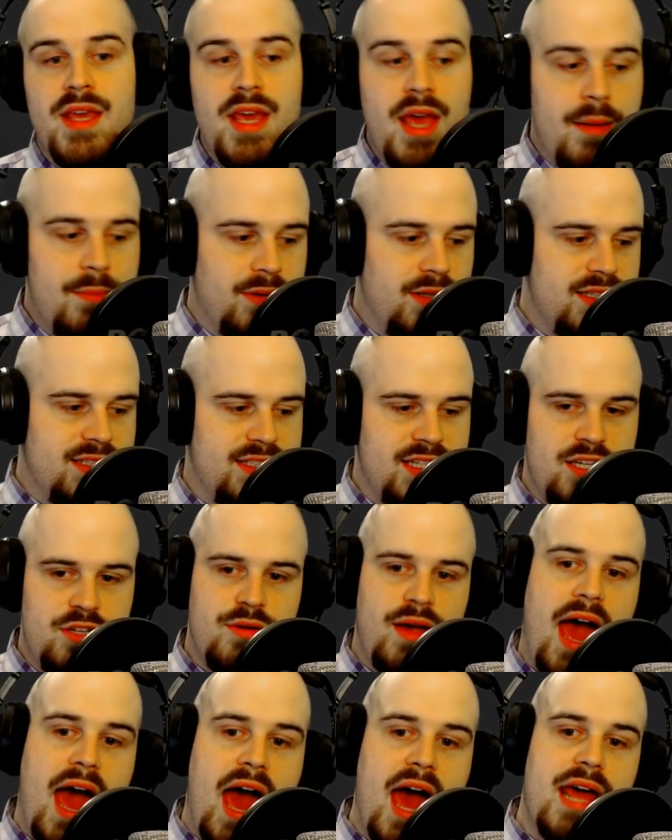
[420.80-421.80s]
But let's say you
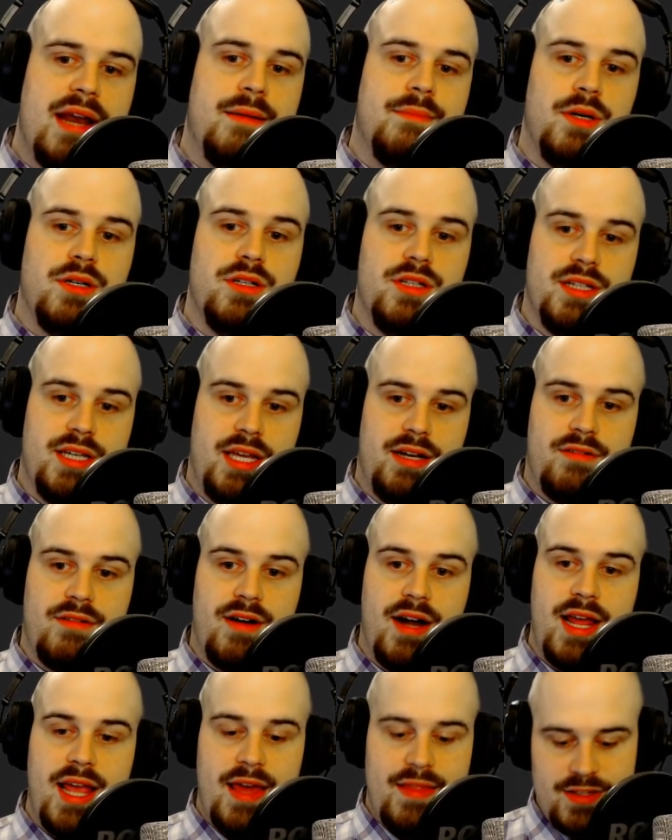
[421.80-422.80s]
add a mulligan,
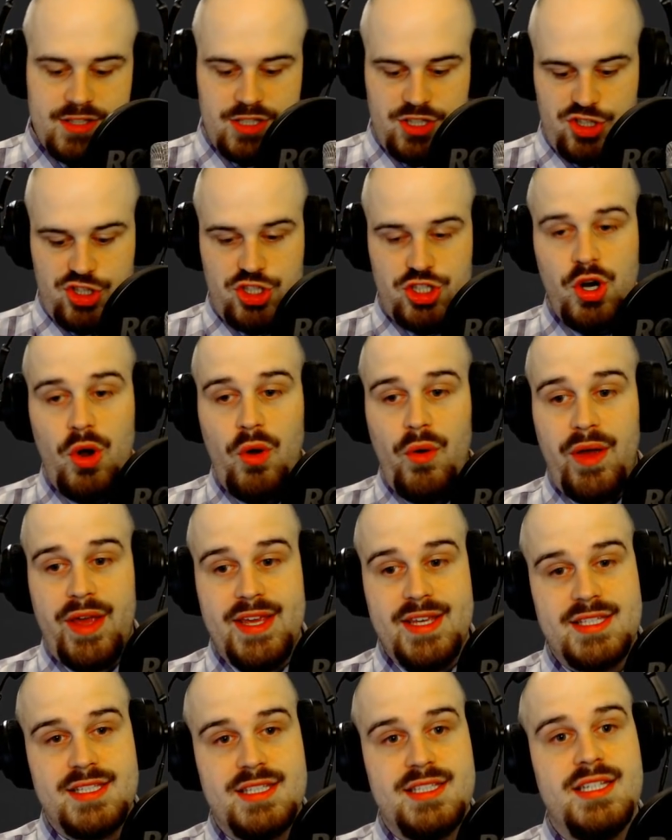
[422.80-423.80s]
right? And that's a
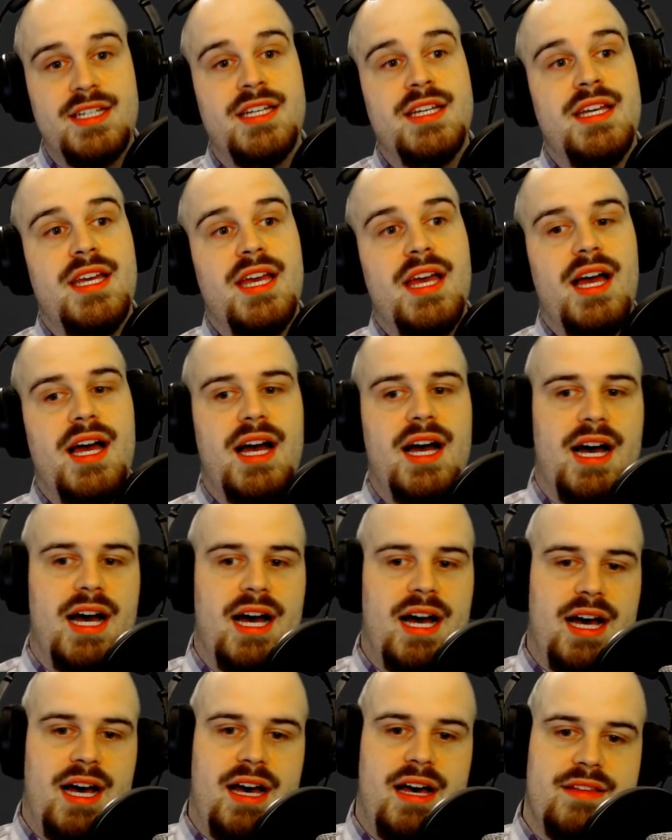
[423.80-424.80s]
choice
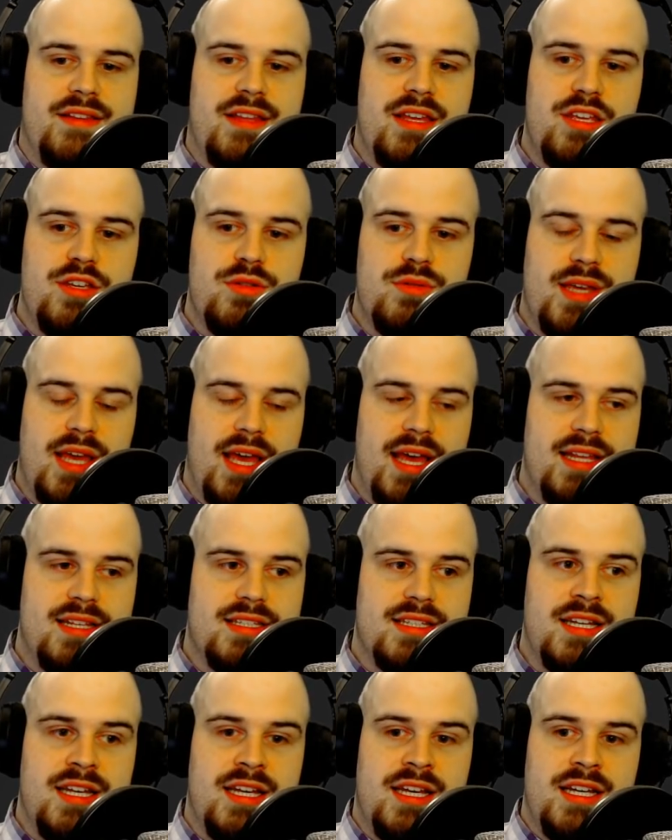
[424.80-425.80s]
that you
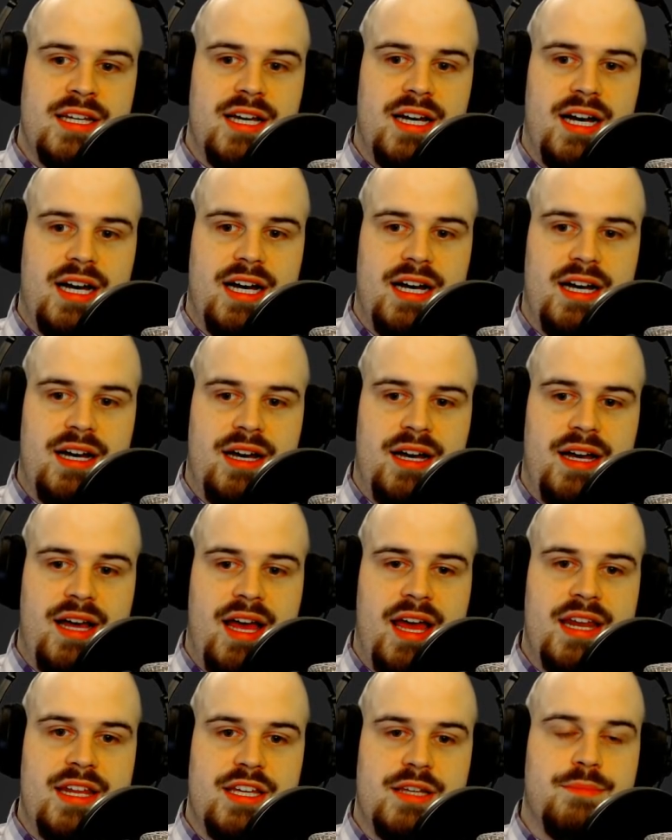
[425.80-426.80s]
get,
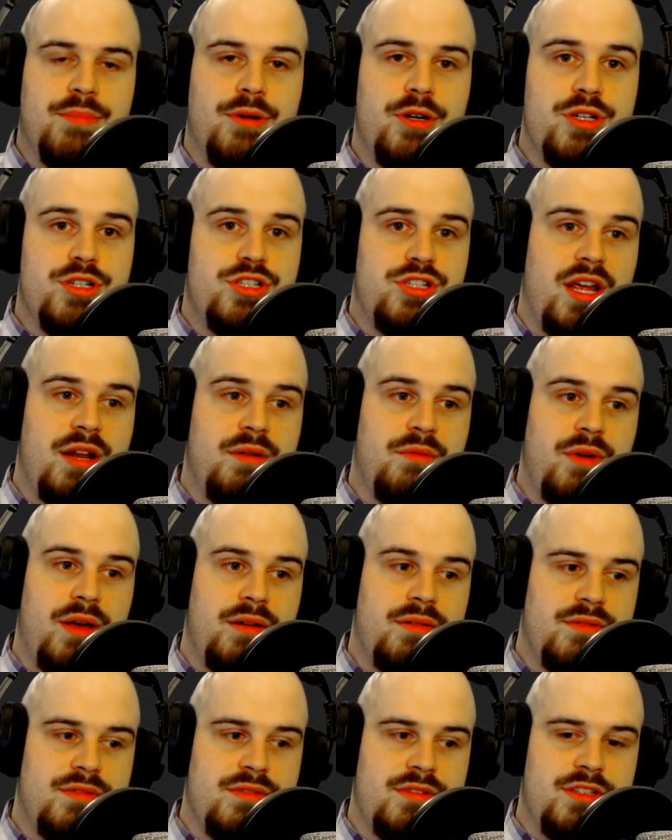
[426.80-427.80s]
and it can push
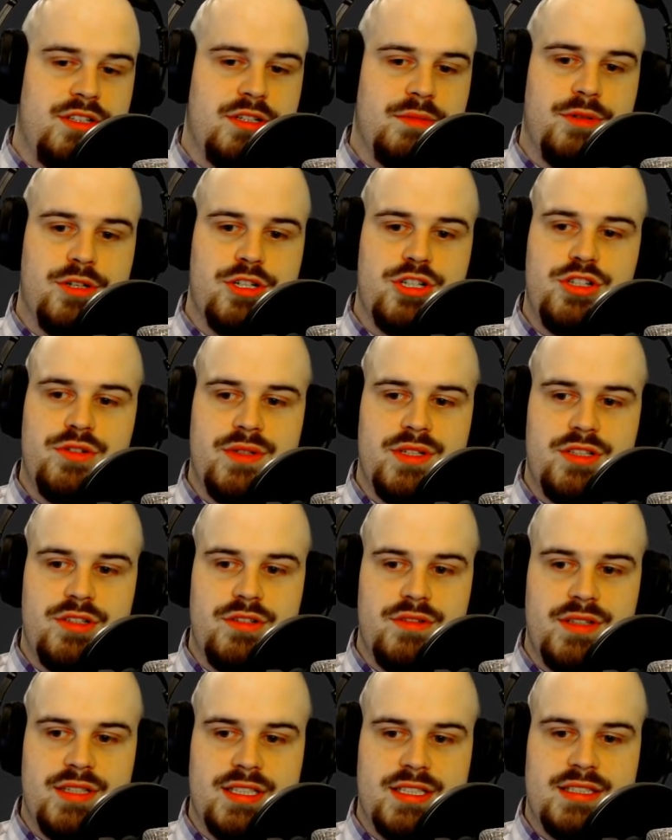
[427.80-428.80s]
and you can push you
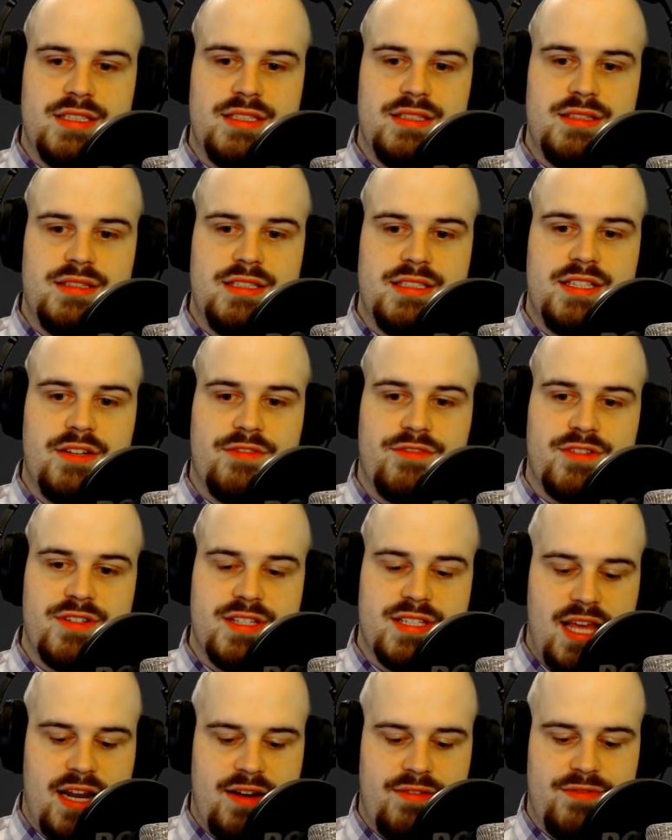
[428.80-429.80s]
into these different
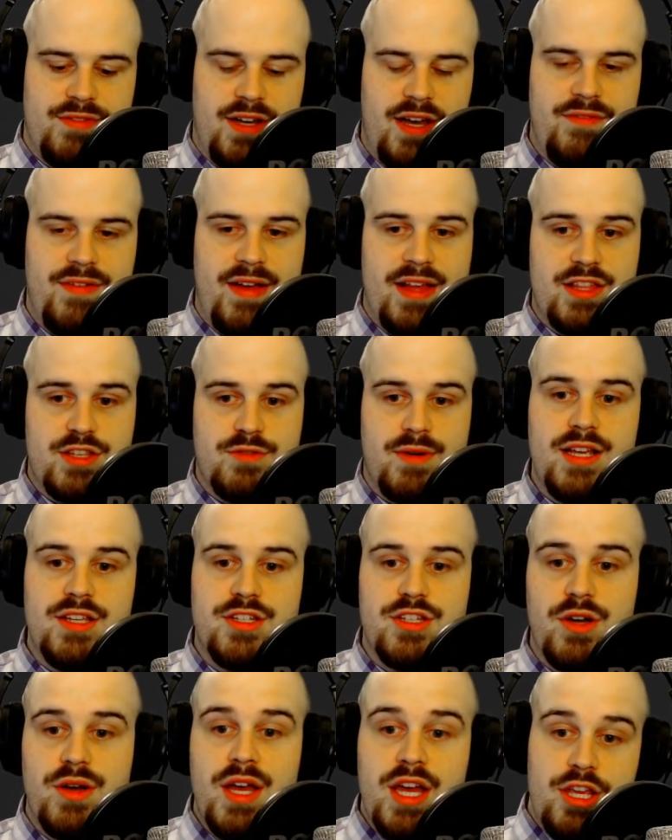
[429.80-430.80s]
set of events, right?
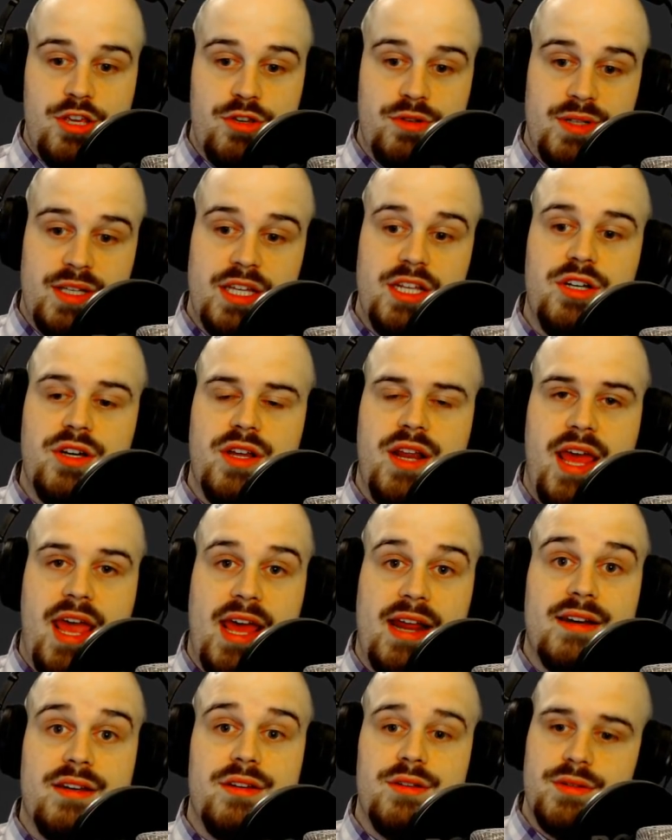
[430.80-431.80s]
So you can get a good
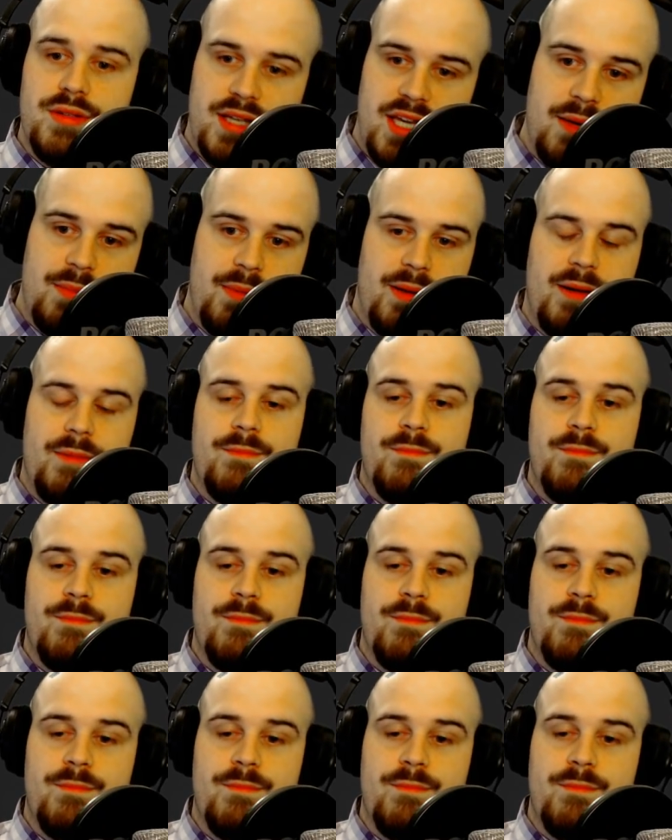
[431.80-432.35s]
hand and you can keep it,